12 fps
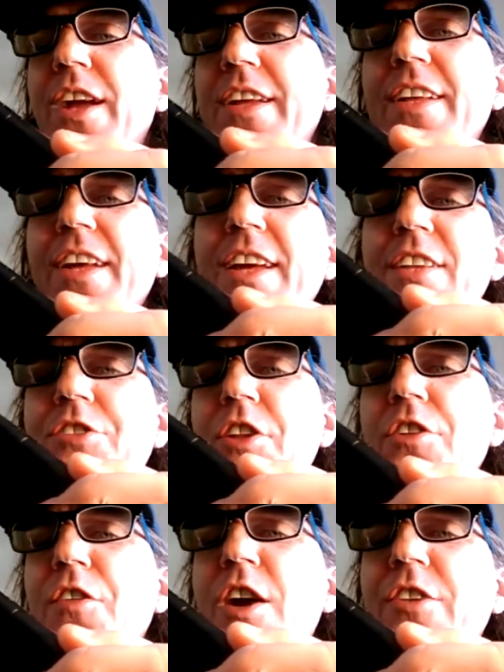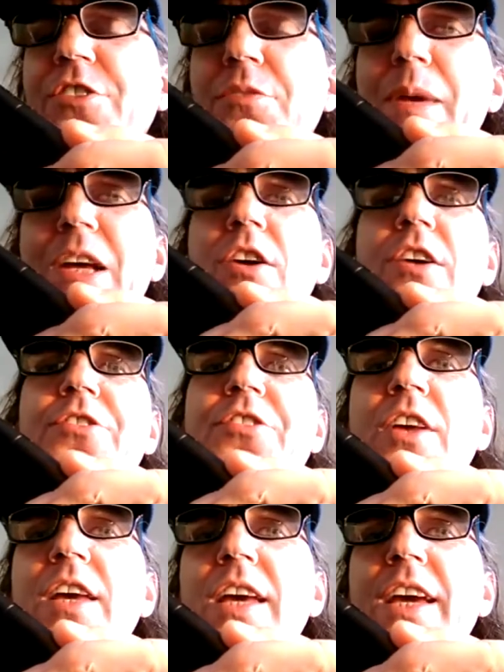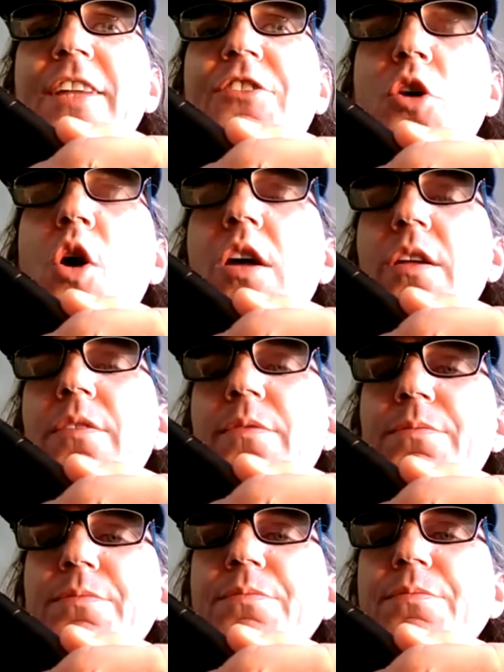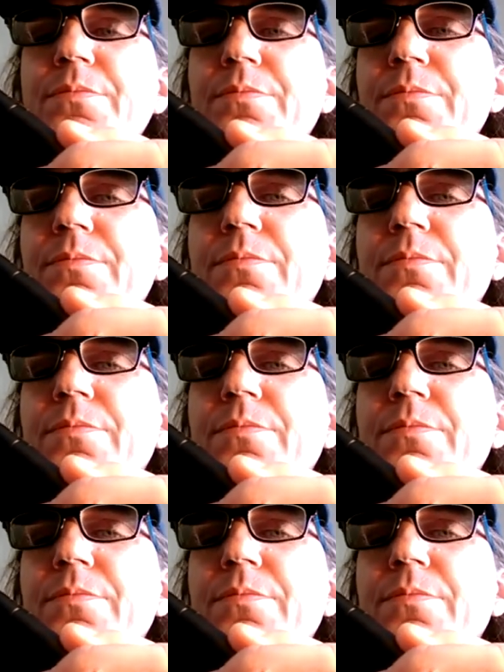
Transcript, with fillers: right. Still diverse because it's all. They were going nowhere.